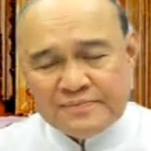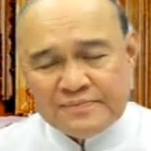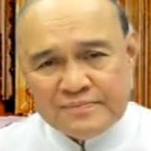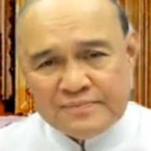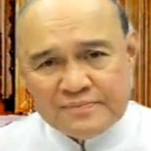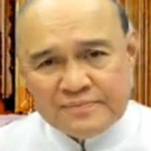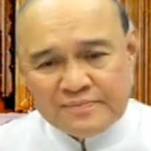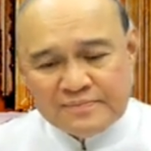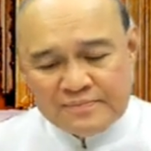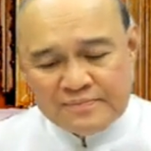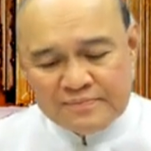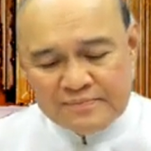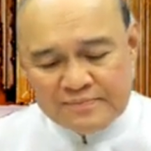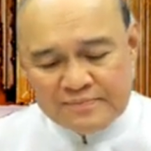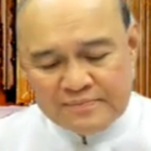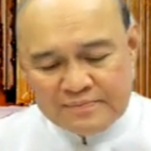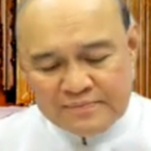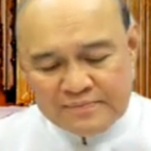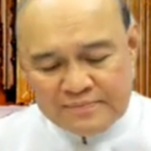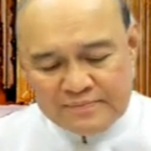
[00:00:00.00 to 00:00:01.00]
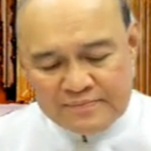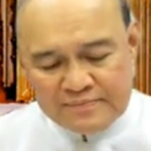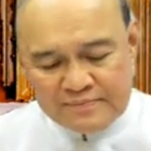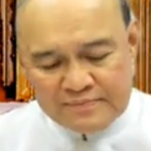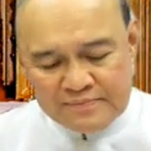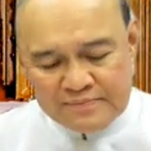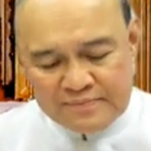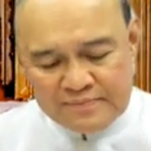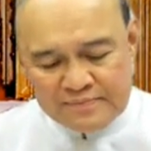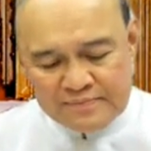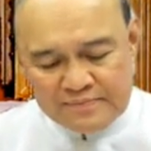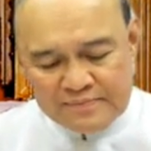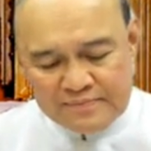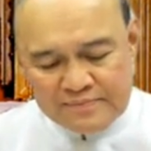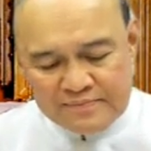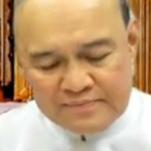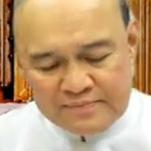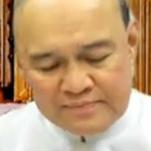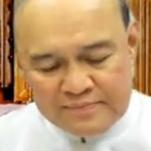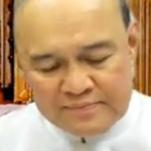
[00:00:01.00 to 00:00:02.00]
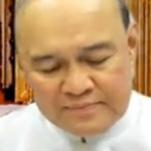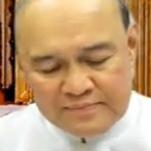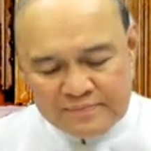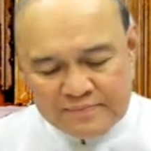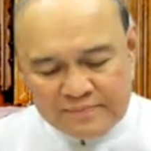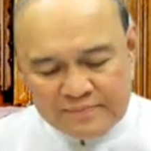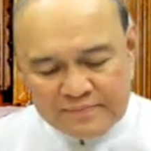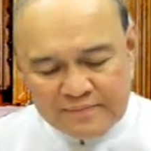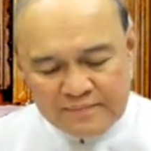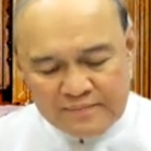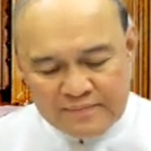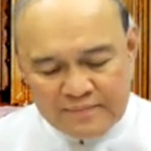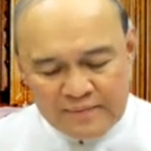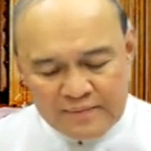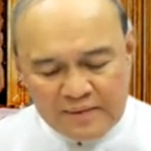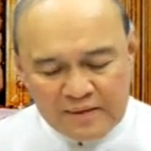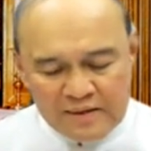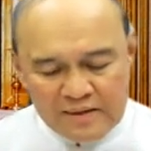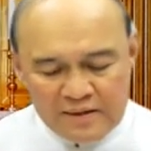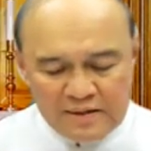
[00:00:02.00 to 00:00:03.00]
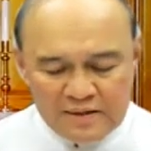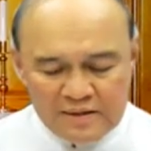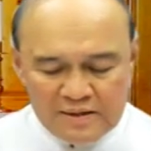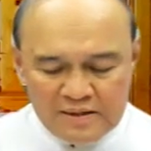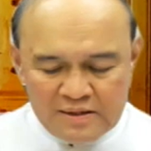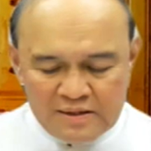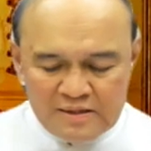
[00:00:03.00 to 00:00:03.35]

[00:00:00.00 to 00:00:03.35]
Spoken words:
[no speech]